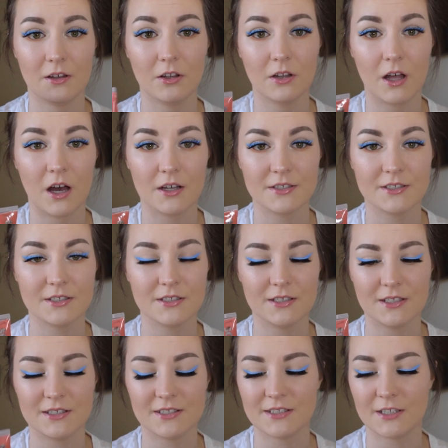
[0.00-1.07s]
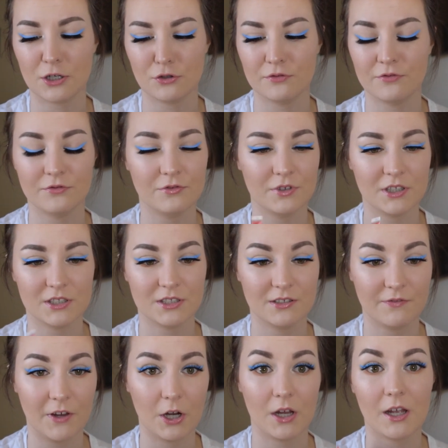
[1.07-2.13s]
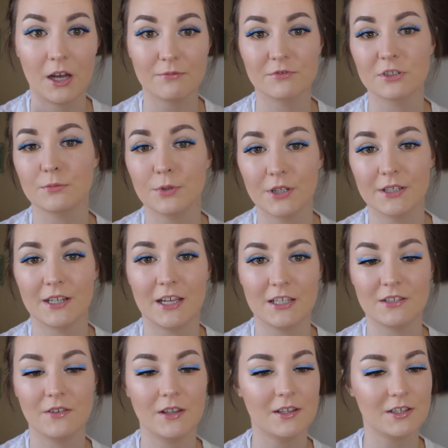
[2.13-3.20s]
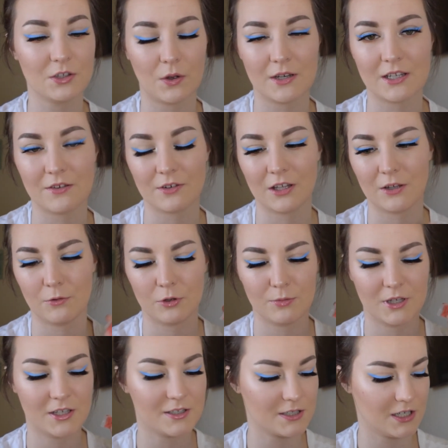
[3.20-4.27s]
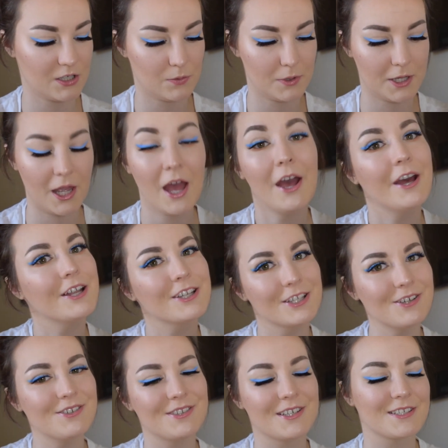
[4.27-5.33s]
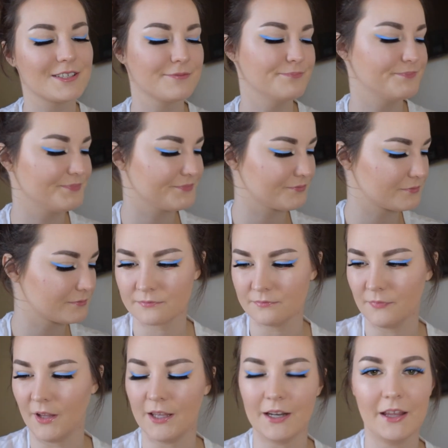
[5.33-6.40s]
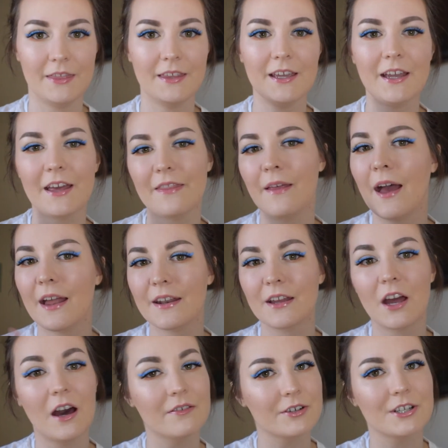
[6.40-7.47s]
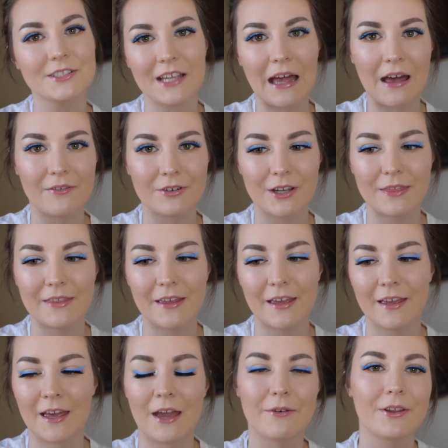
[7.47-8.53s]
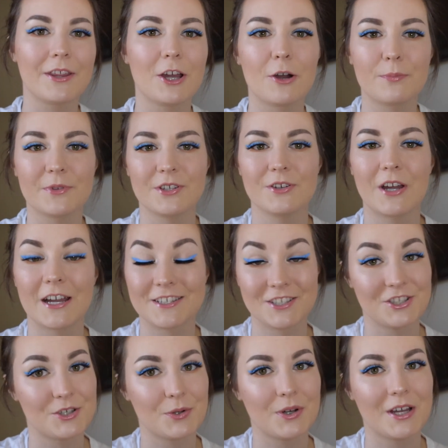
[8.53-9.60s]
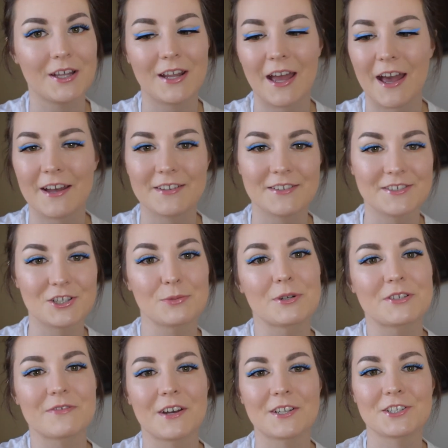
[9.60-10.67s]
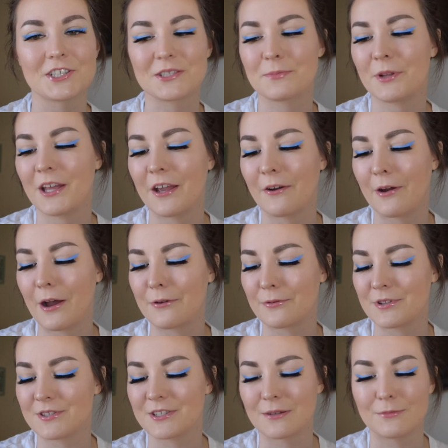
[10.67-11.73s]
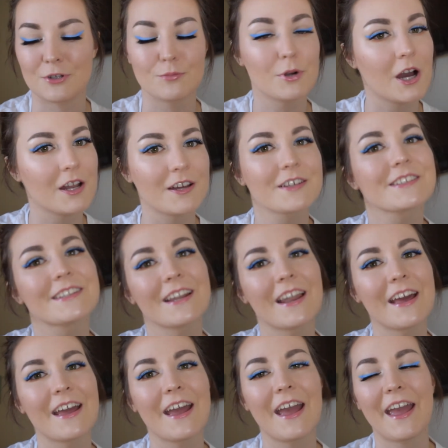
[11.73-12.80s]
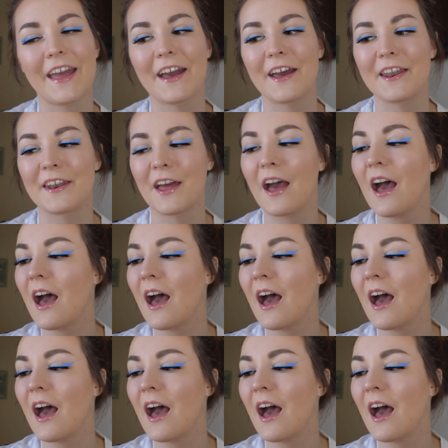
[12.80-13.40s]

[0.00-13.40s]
gloss itself is very comfortable and nice feeling, so I definitely will be continuing to use this. And I think that covers everything. I really hope that you guys enjoyed. I had so much fun just playing around with some new products today, and